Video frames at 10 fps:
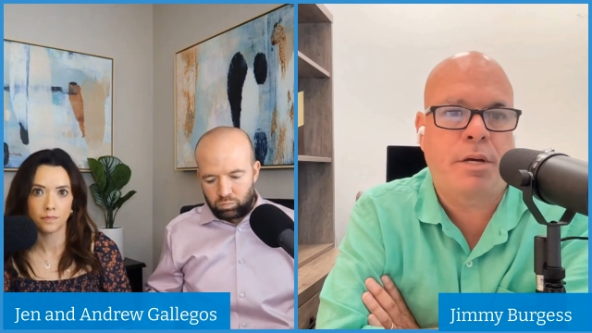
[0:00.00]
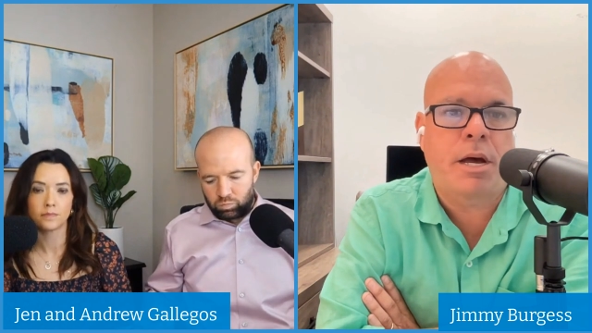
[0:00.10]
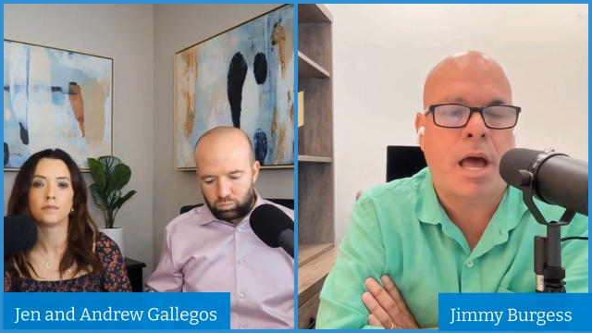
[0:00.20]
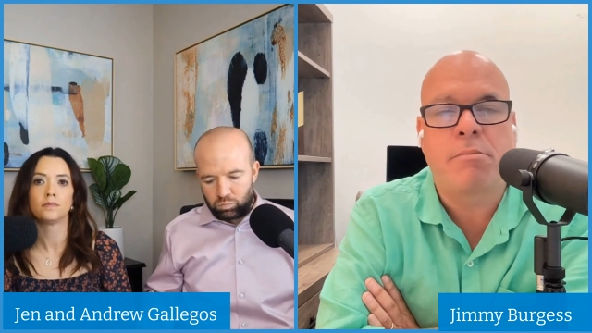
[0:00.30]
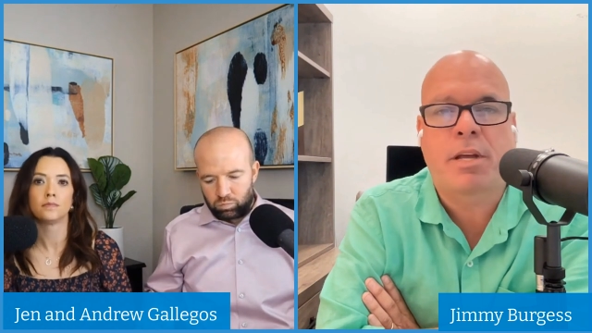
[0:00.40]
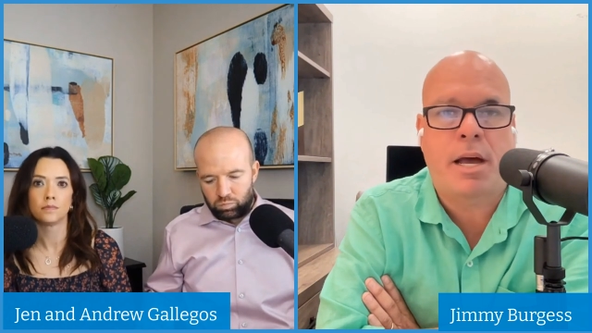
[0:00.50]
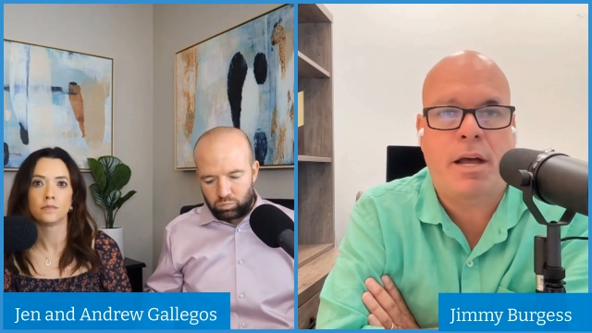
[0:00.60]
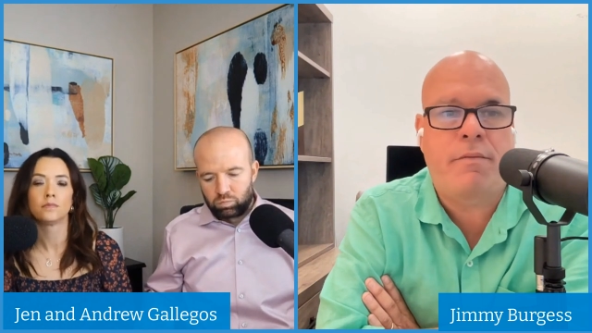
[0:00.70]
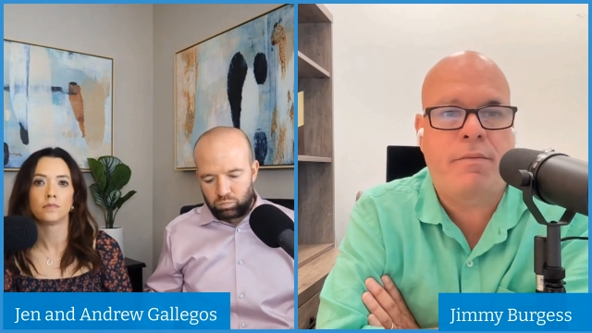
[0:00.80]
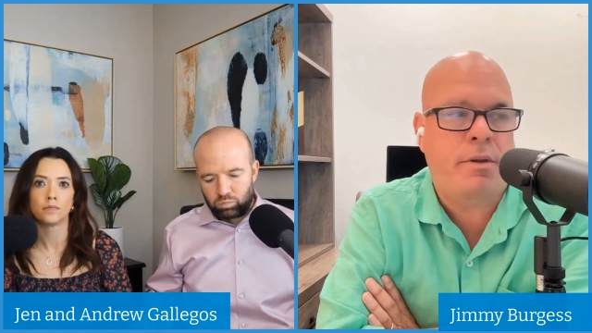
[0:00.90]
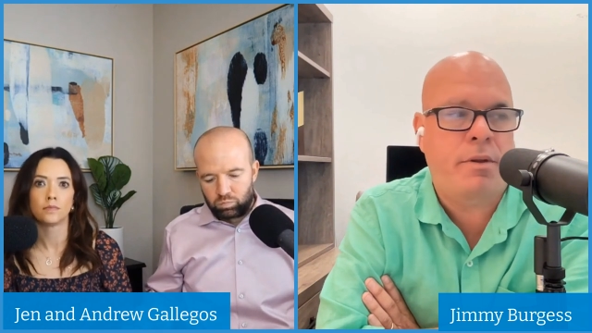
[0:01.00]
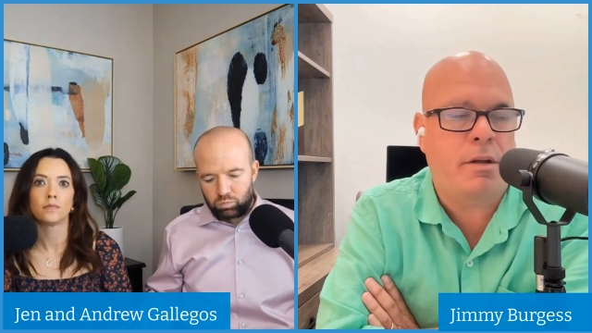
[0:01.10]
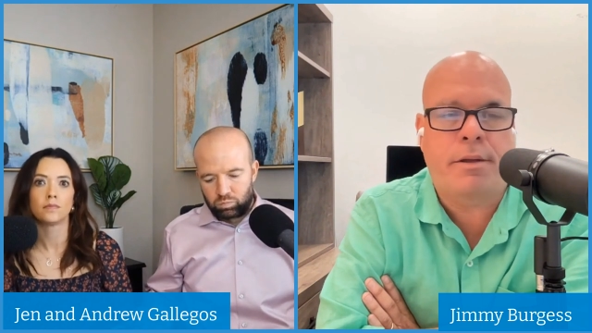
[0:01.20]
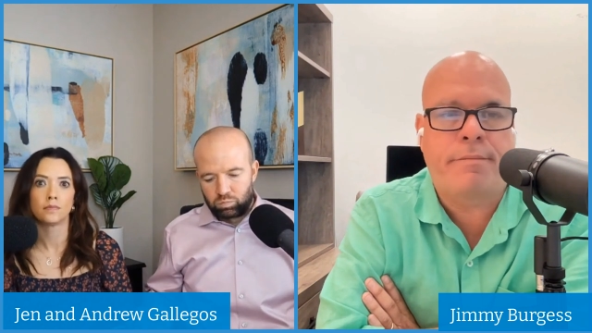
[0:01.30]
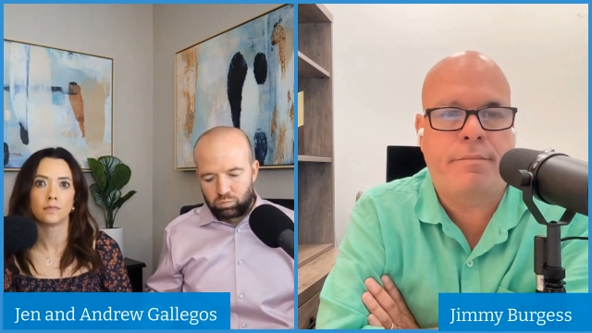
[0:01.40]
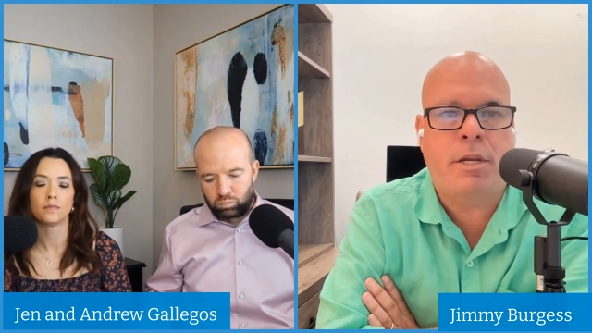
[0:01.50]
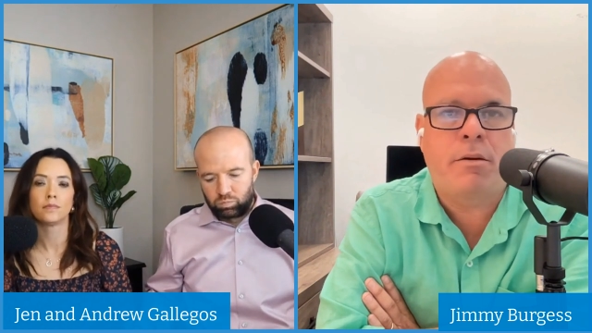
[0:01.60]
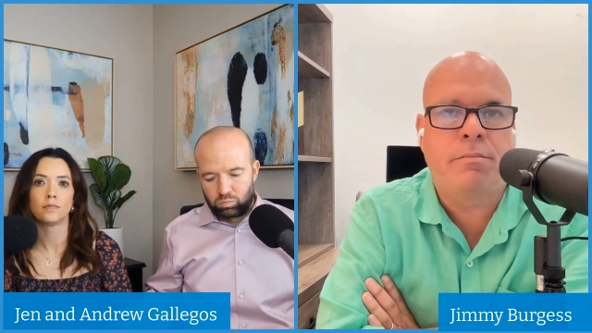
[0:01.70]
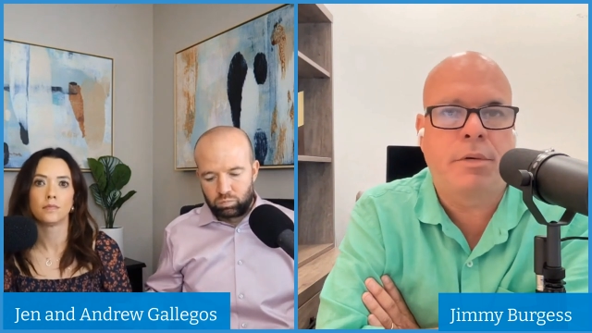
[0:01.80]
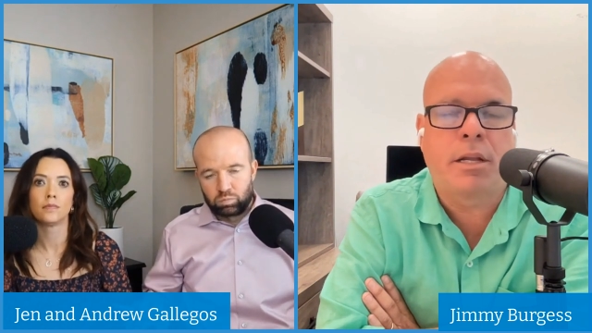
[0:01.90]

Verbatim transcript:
Speaker 1: I'm kind of uh, you know